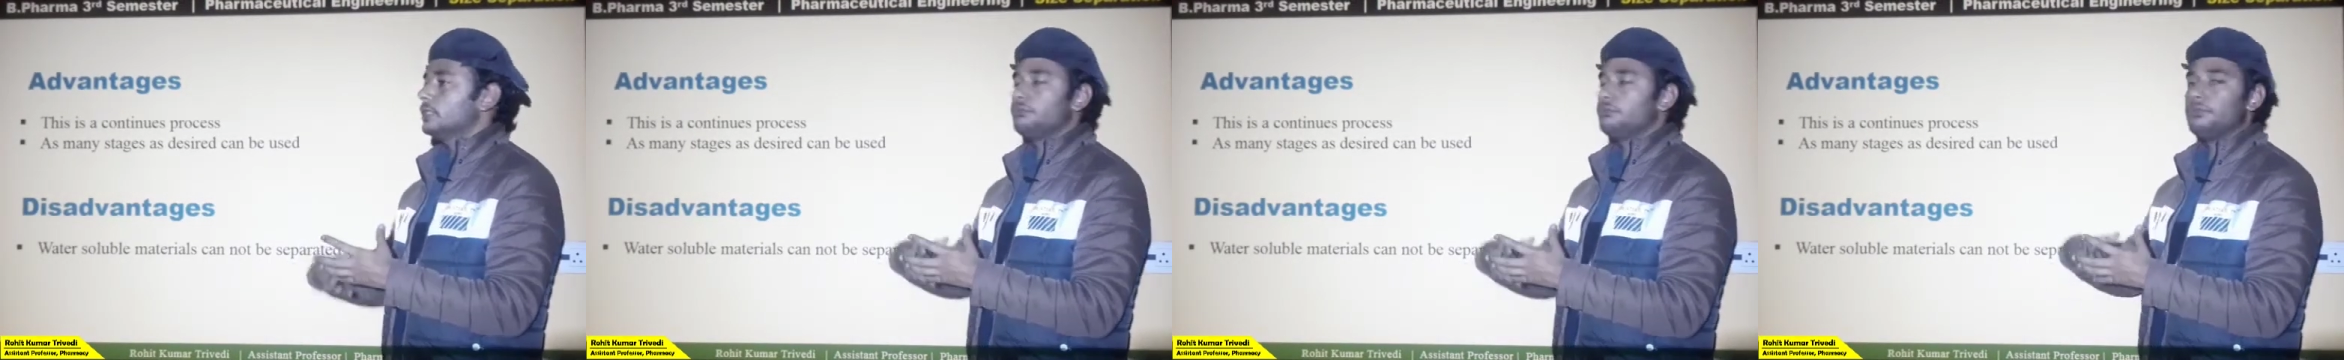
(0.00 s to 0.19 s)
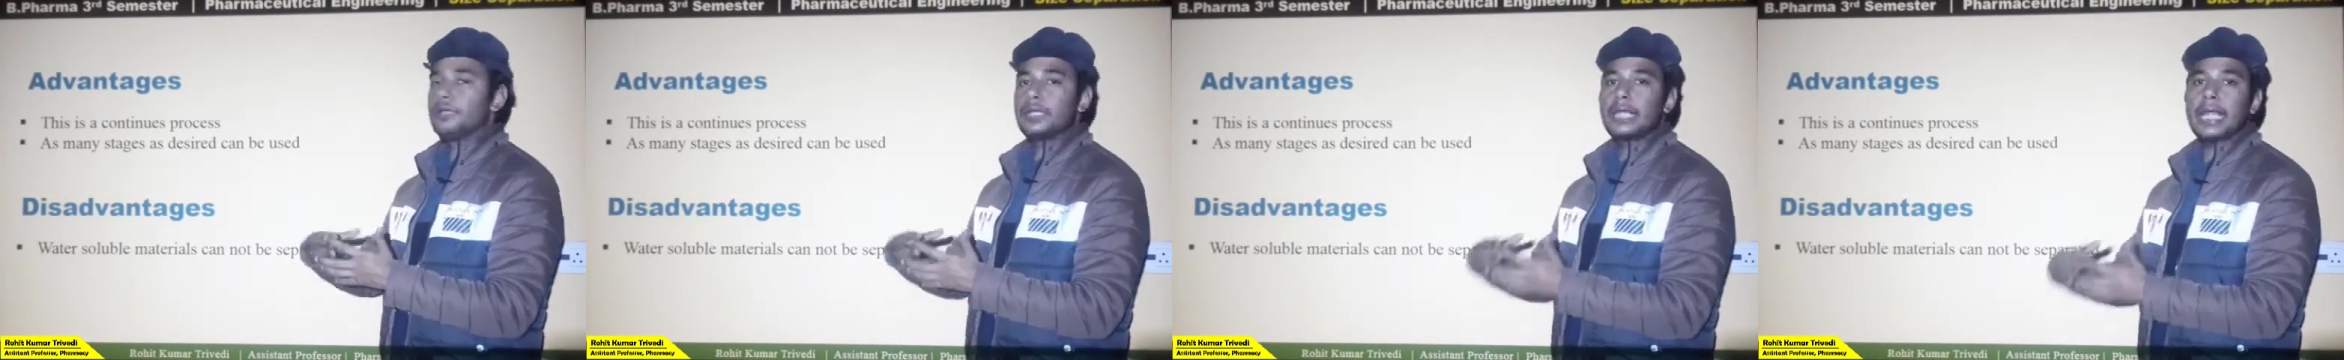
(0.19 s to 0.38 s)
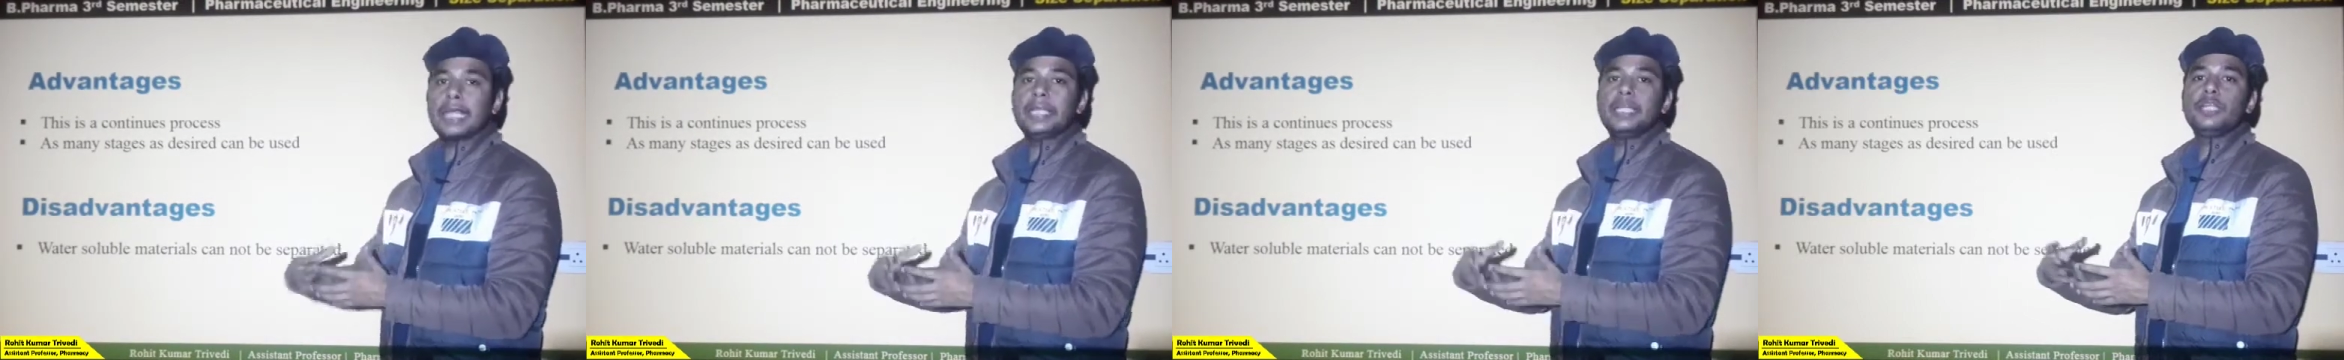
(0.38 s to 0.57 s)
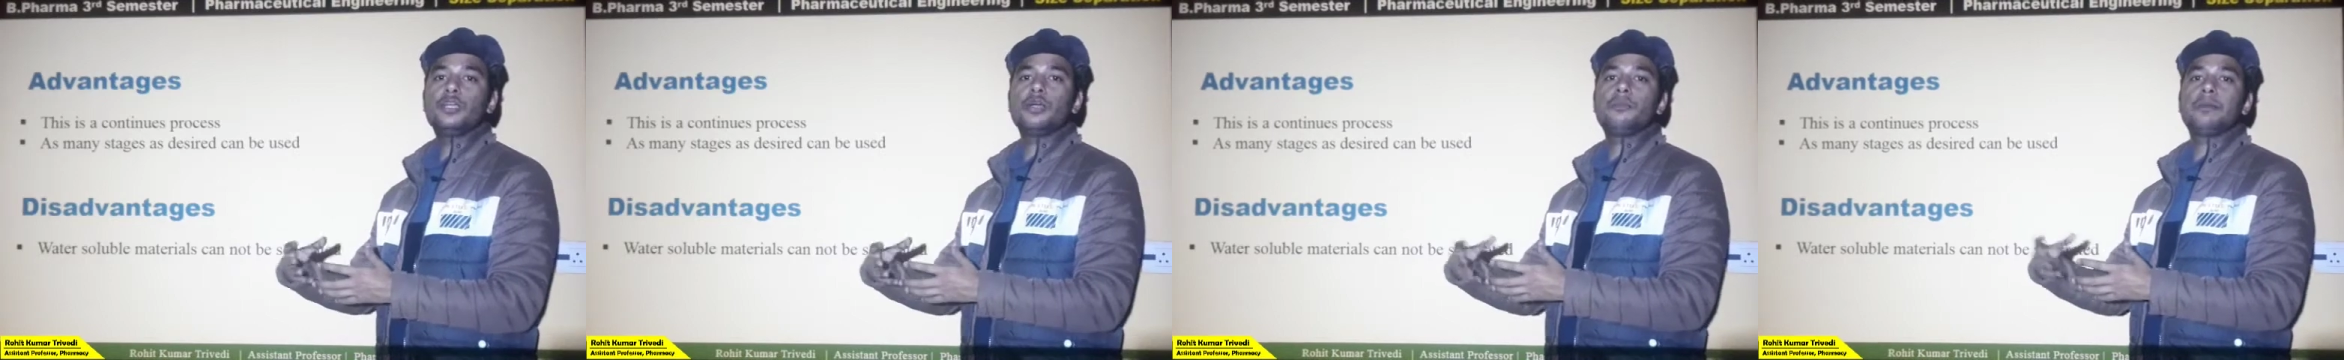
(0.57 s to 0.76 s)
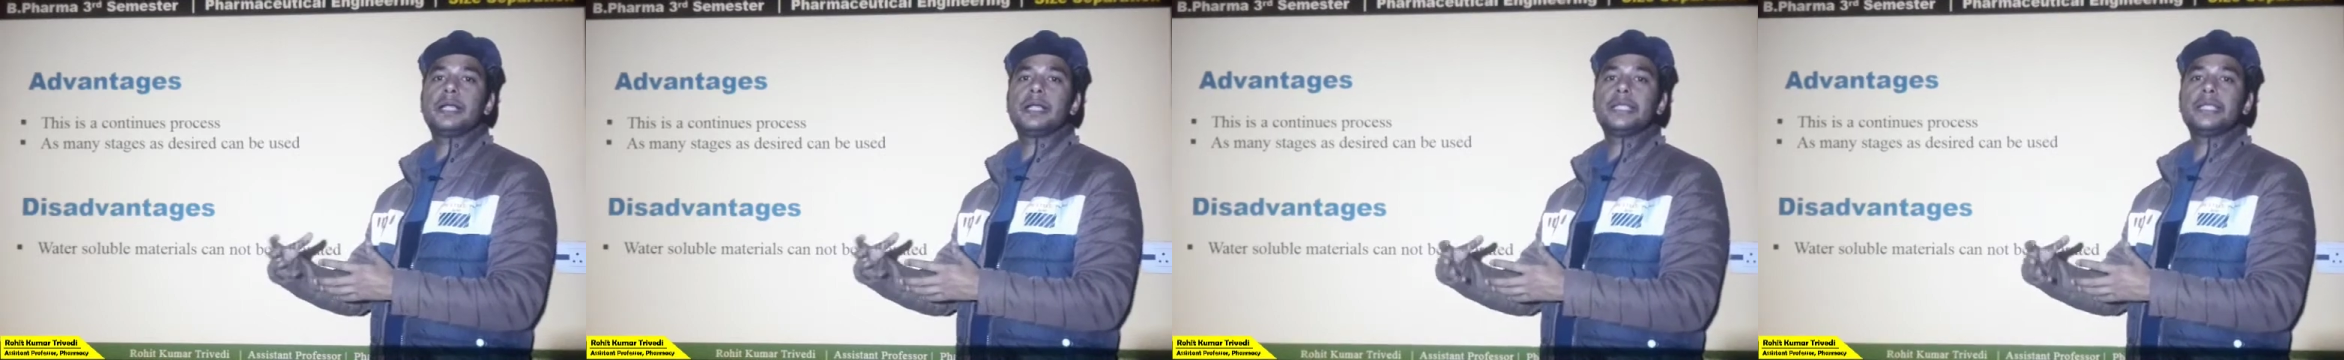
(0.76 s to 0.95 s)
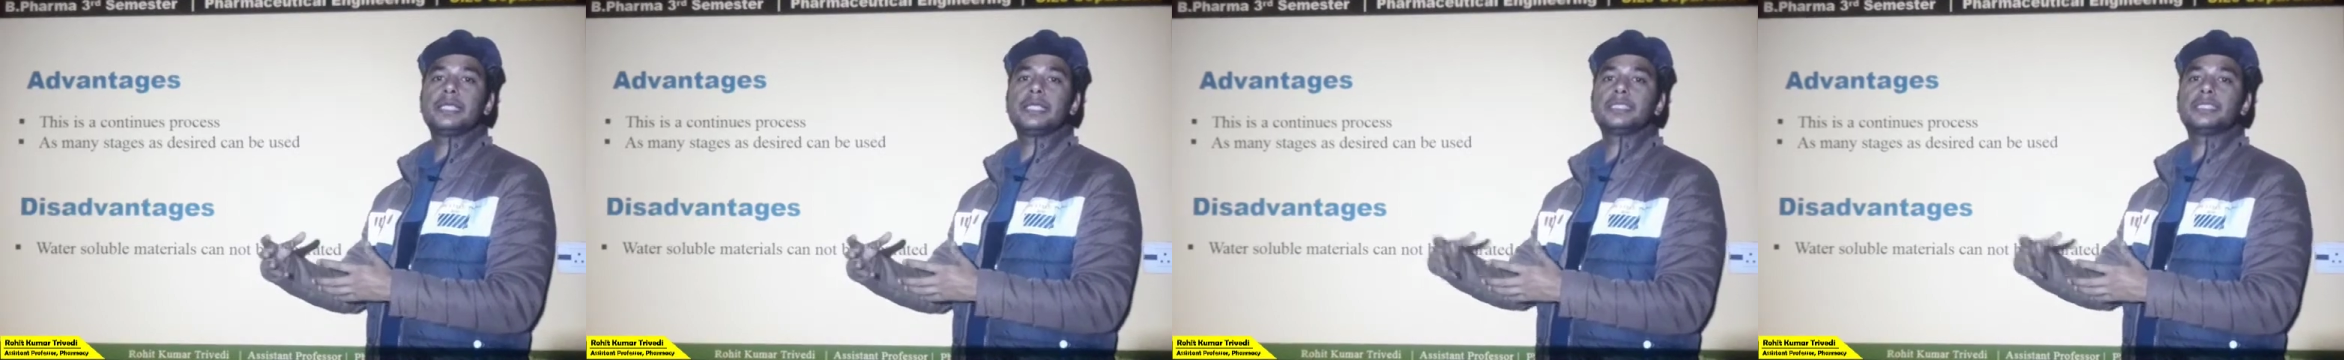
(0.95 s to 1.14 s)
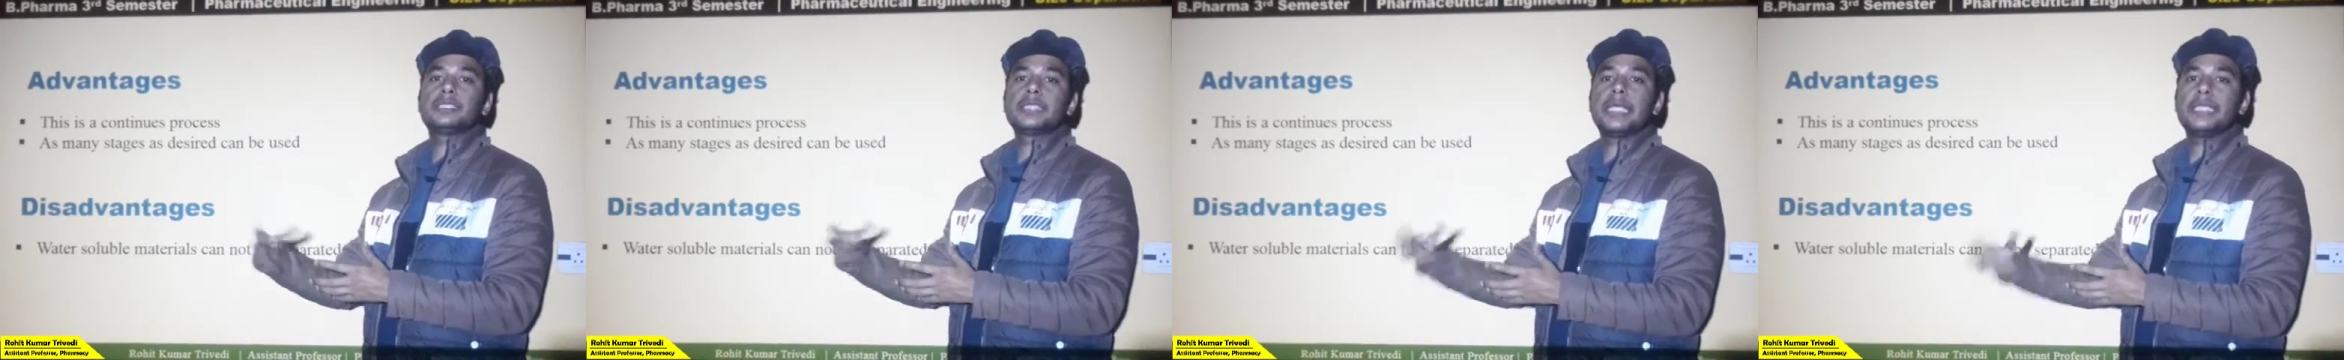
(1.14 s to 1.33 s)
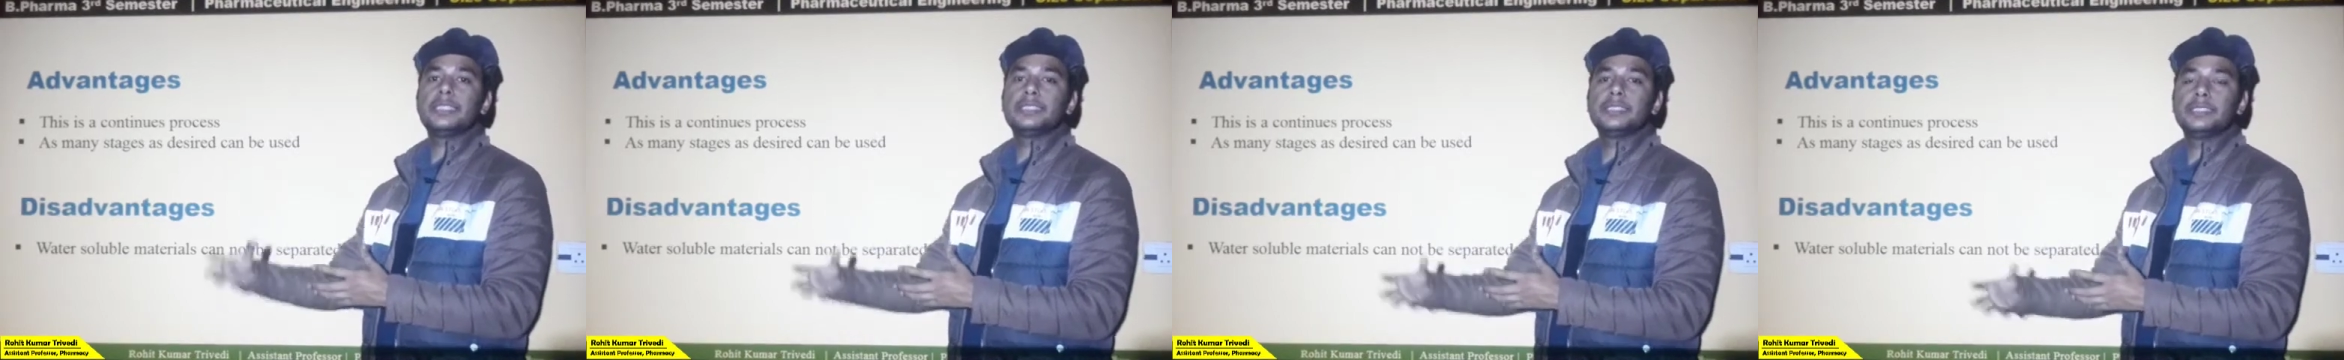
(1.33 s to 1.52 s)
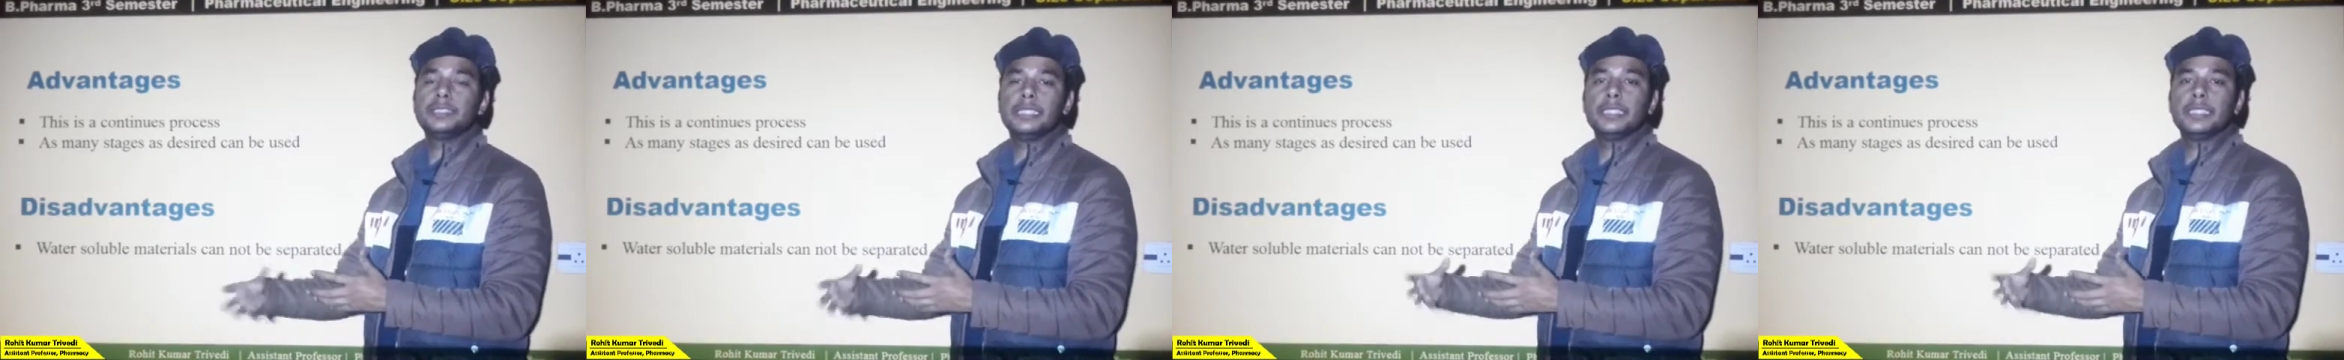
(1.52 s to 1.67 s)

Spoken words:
variety of particle sizes